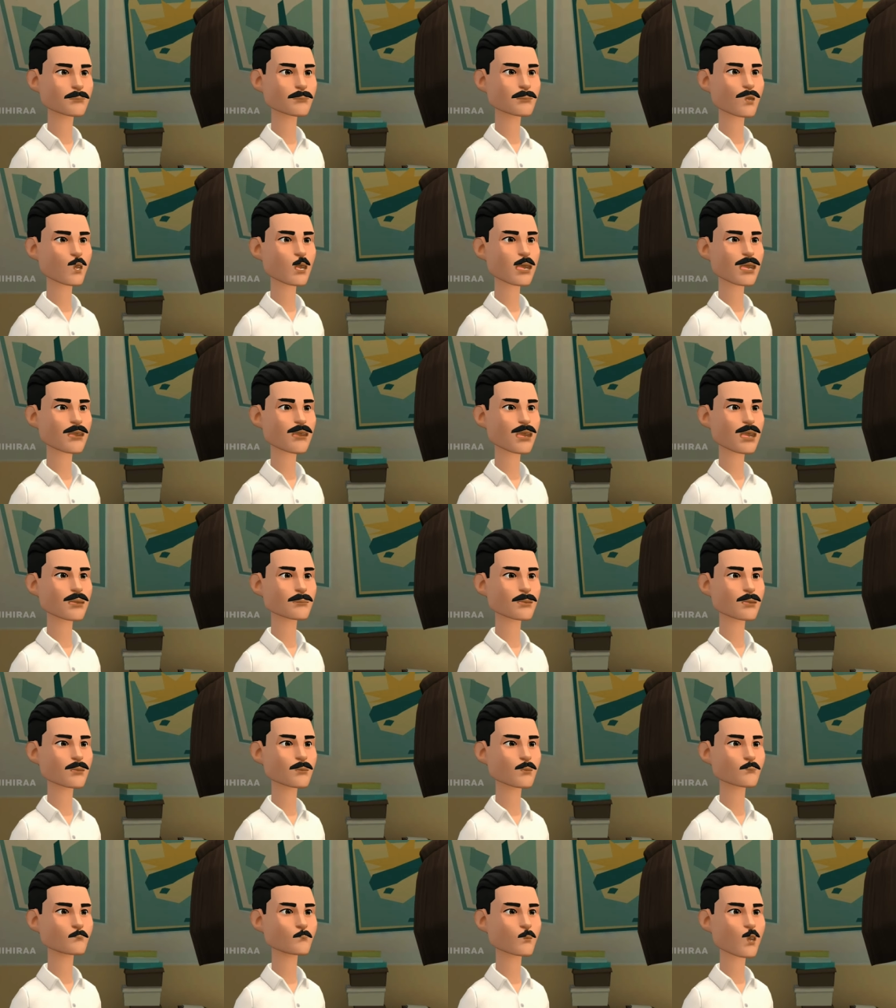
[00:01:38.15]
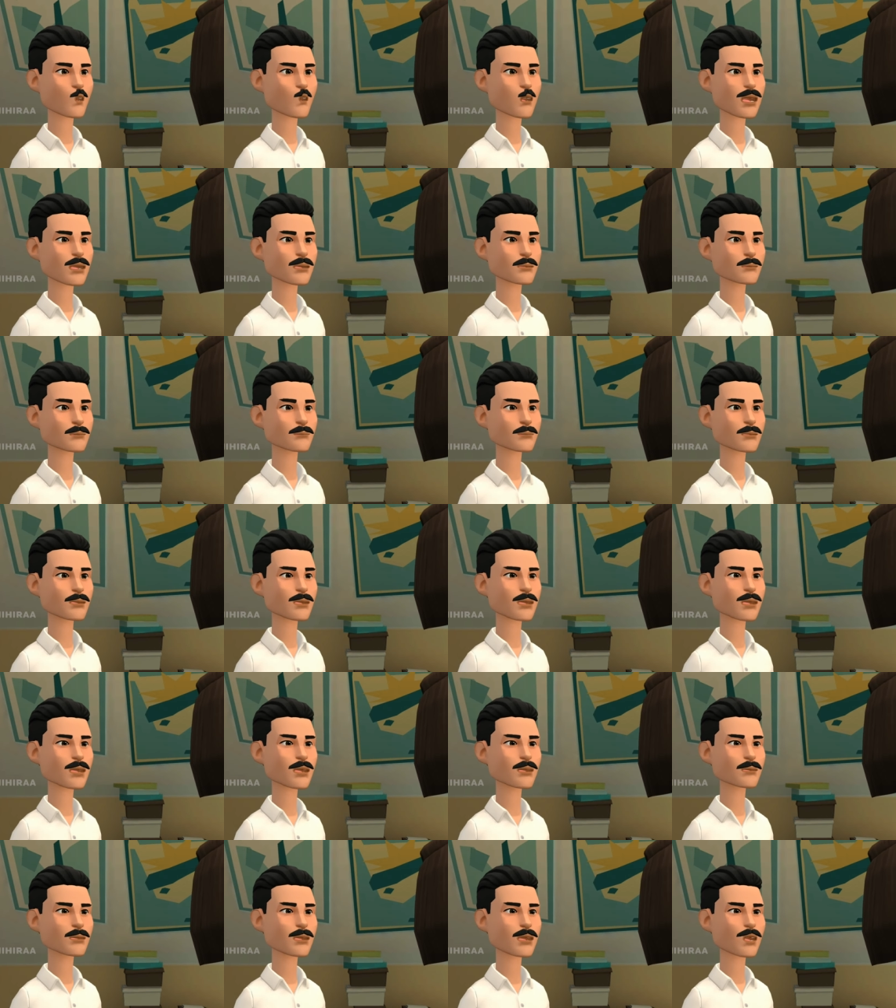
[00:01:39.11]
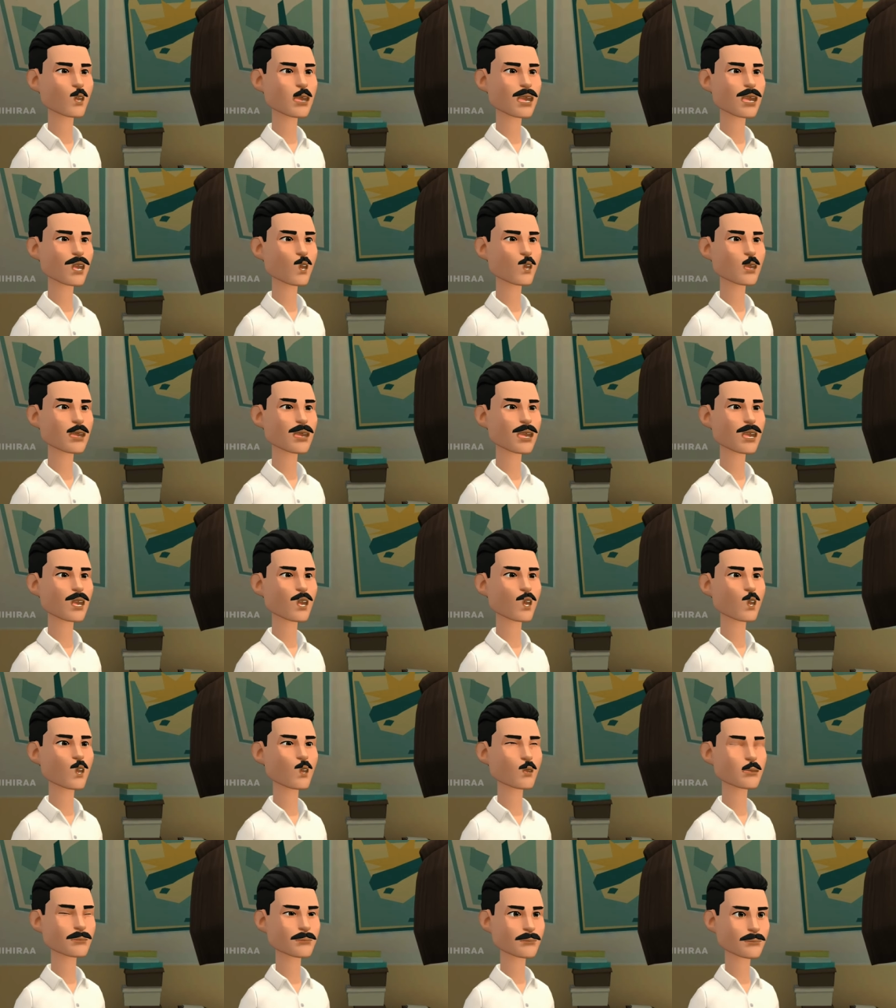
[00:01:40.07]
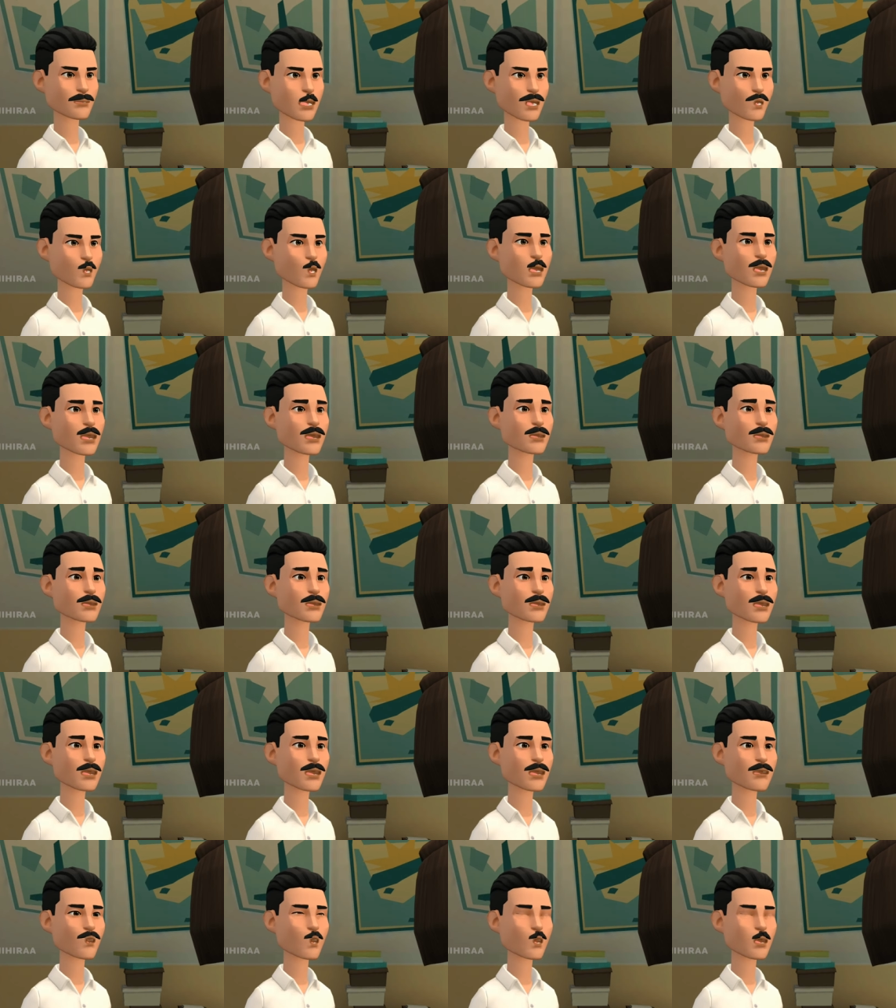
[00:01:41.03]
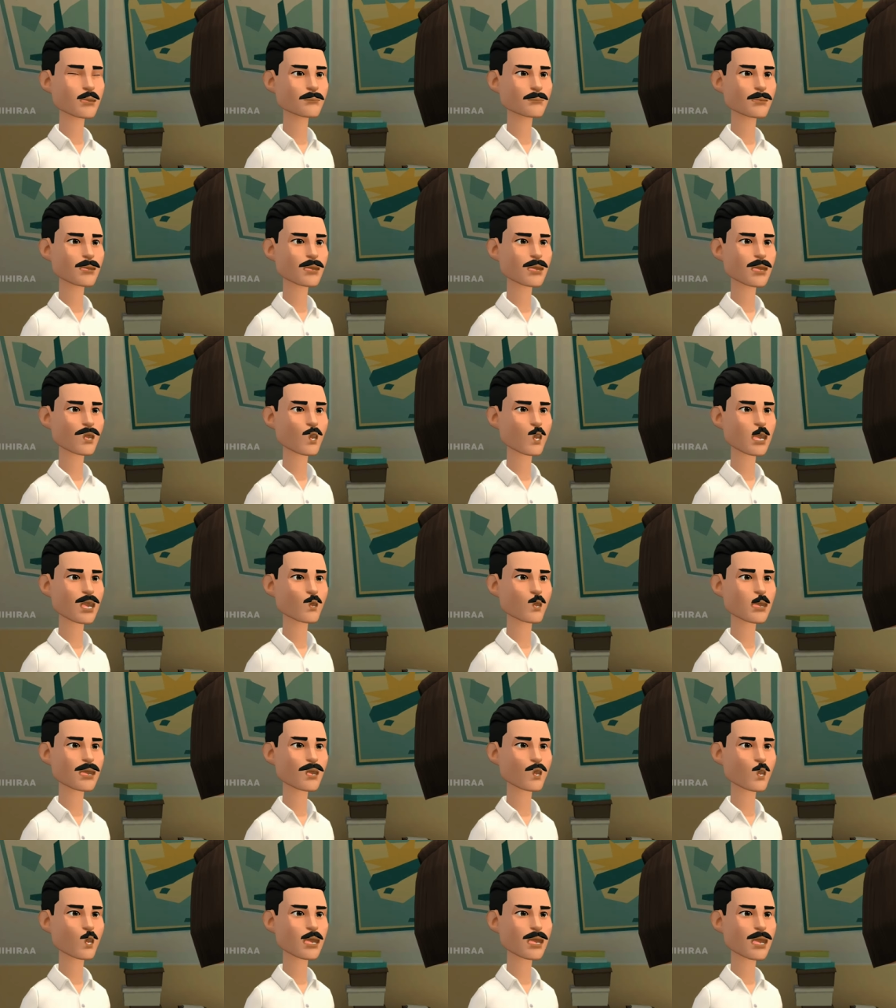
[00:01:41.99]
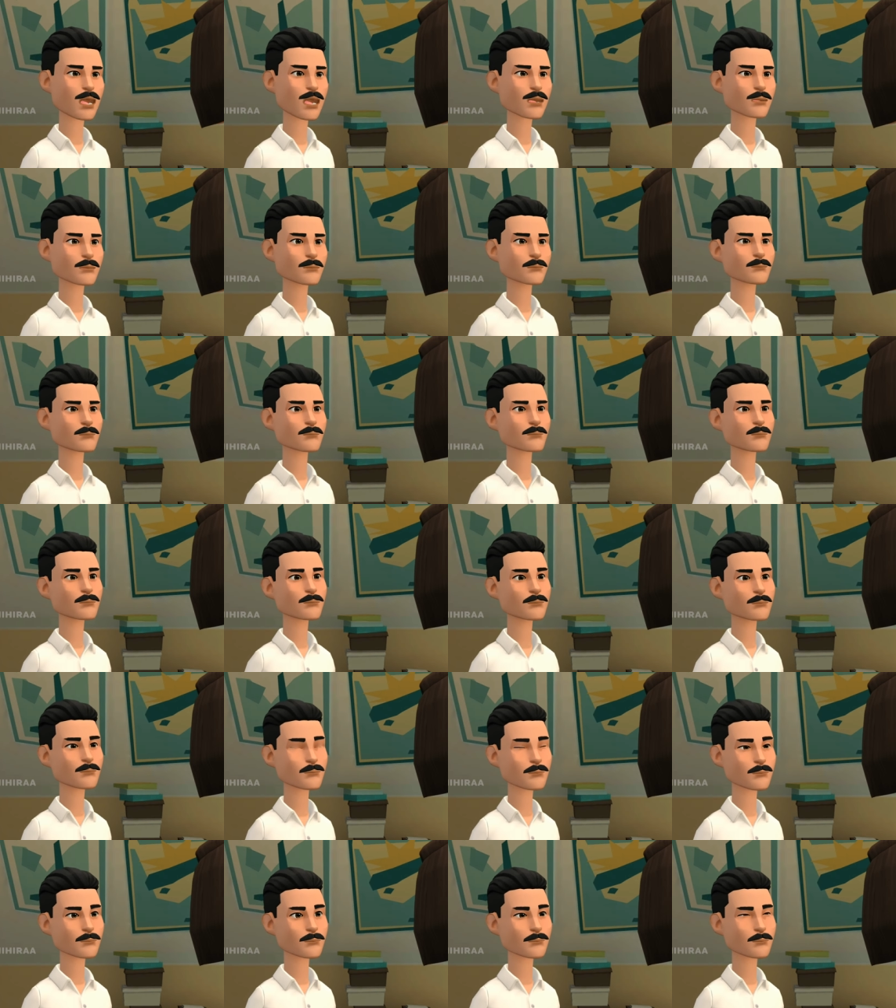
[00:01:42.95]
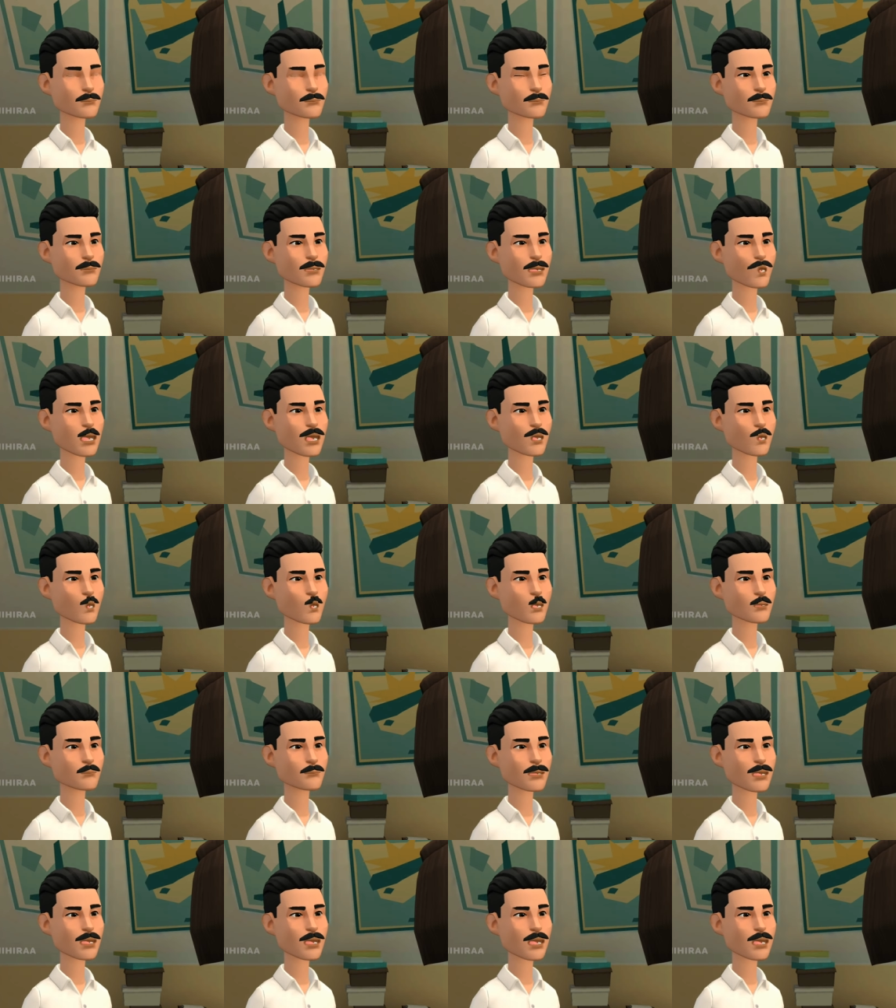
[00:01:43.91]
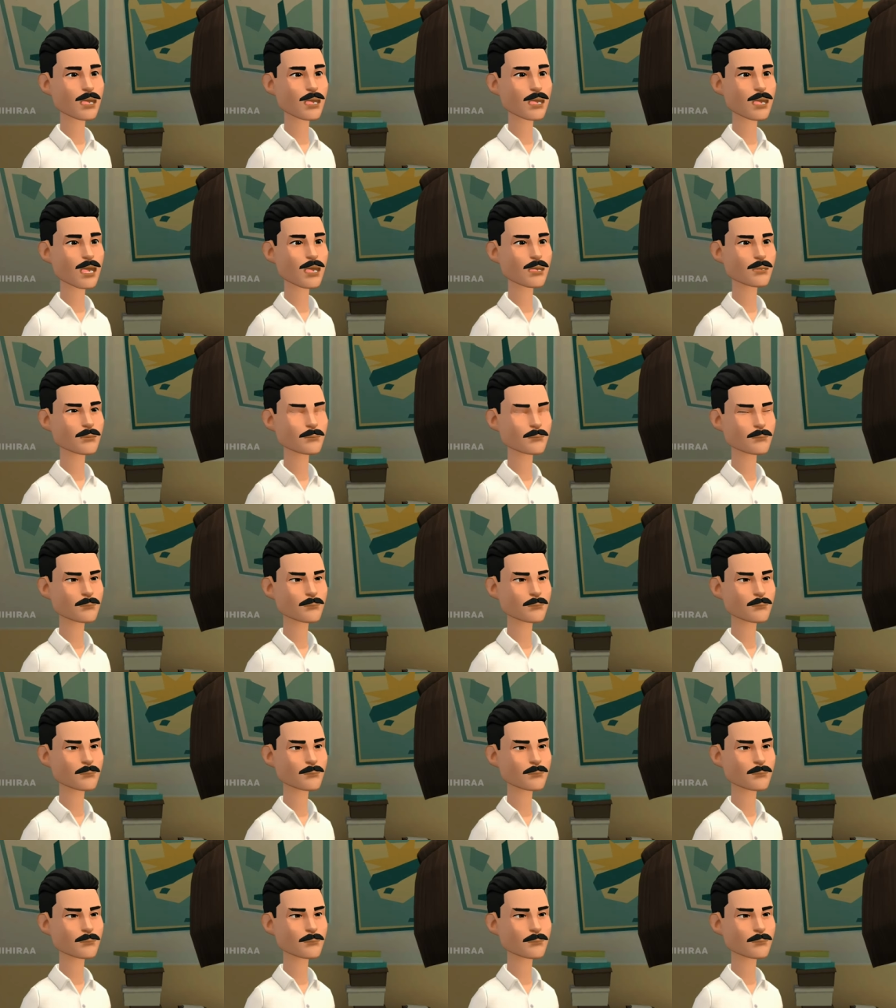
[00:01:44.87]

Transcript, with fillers: One of the most moving, I can say without a doubt, was when I cared for a boy who was a twin. He was terminally ill.